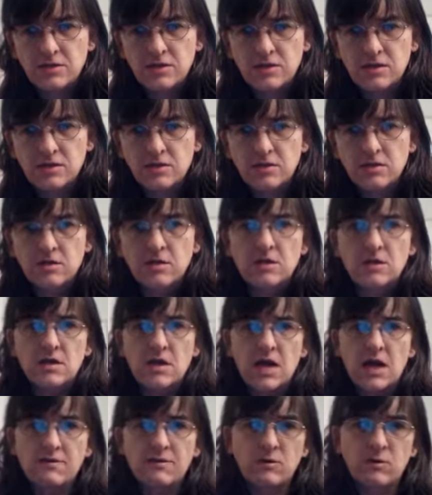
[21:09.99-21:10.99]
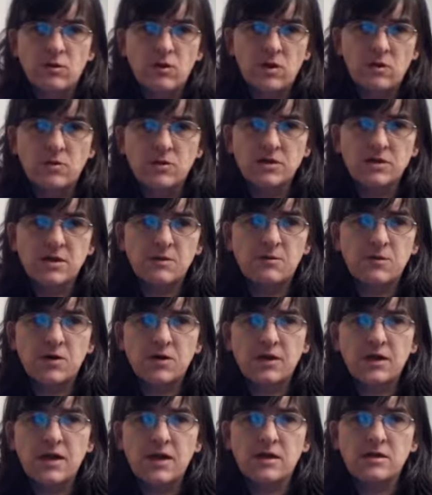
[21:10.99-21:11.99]
If you can get some friendly games
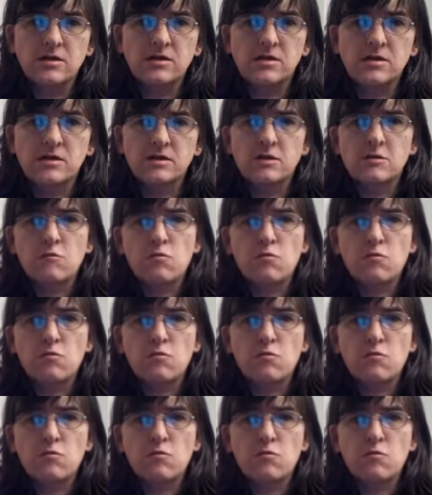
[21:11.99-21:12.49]
going,